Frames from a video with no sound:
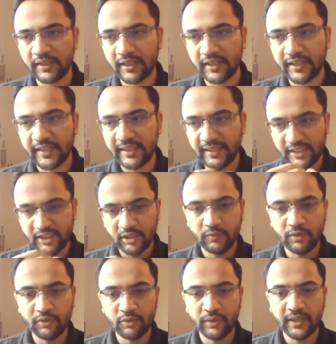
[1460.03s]
the
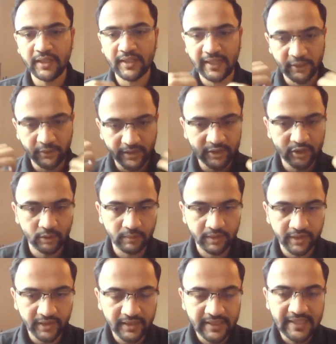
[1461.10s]
intention was to get accurate
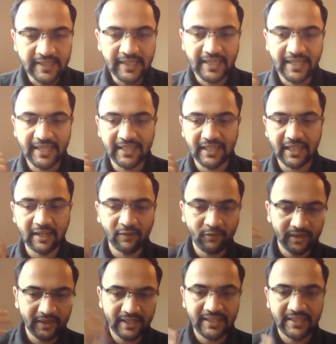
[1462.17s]
geometry. And
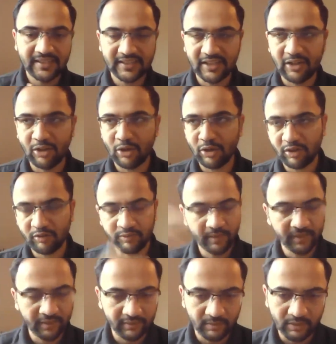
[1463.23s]
after that, a lot of
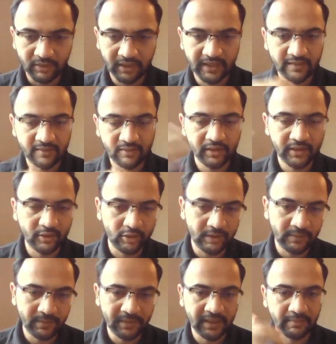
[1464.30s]
papers have come out. Like it's not the
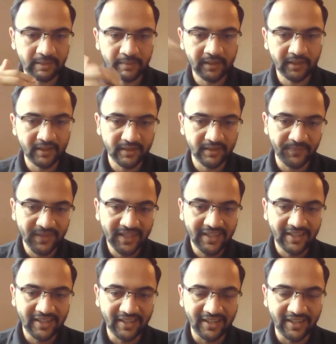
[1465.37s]
only paper. Like maybe
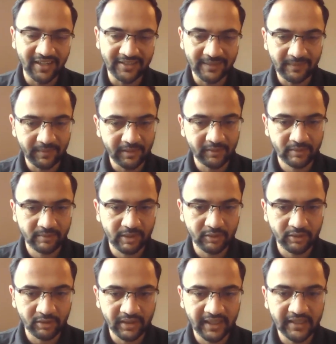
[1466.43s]
100 papers have come
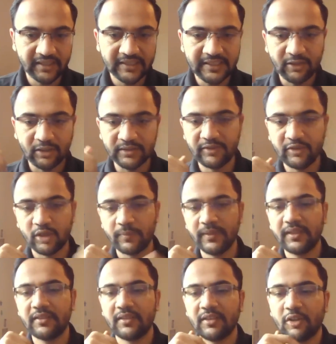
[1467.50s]
out on this topic